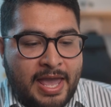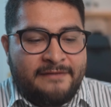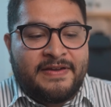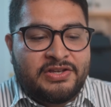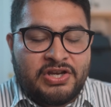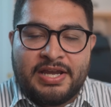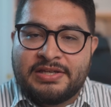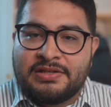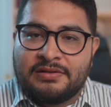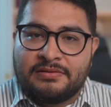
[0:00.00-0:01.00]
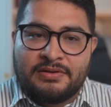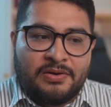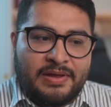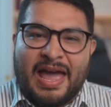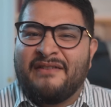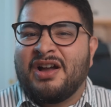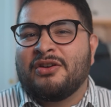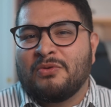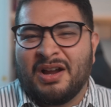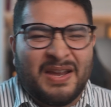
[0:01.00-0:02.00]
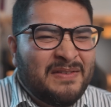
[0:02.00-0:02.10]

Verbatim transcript: FHAs, you know, have gone wrong.